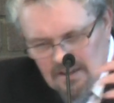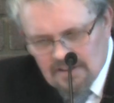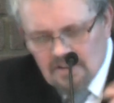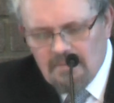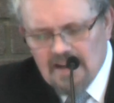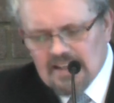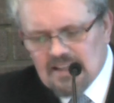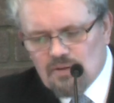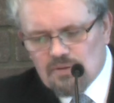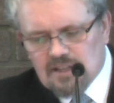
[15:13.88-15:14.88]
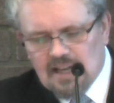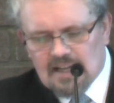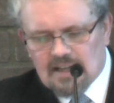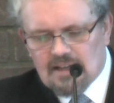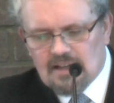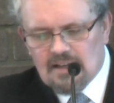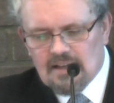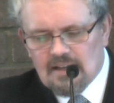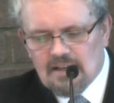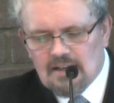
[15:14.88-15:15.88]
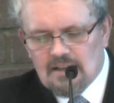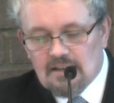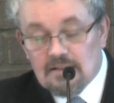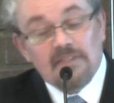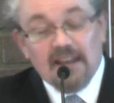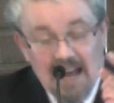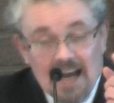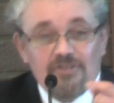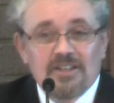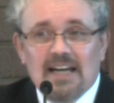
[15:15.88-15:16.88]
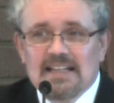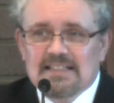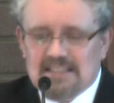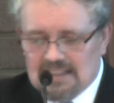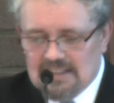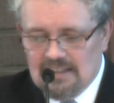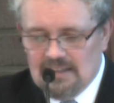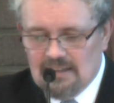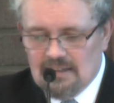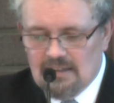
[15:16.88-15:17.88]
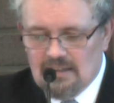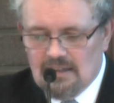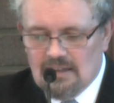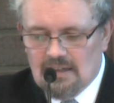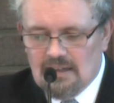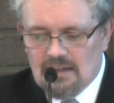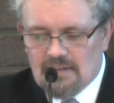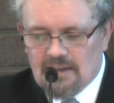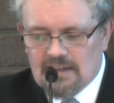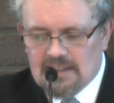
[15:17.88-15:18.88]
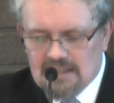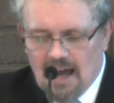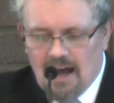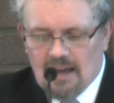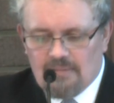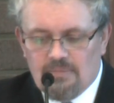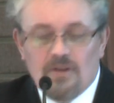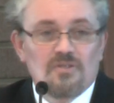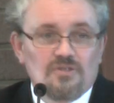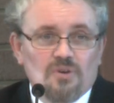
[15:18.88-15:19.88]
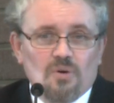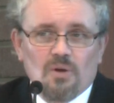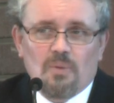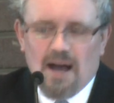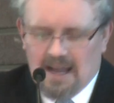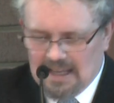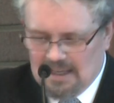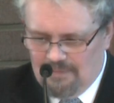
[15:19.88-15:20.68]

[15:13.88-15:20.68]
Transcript: There are many who think that they have tasted and then in time fall away.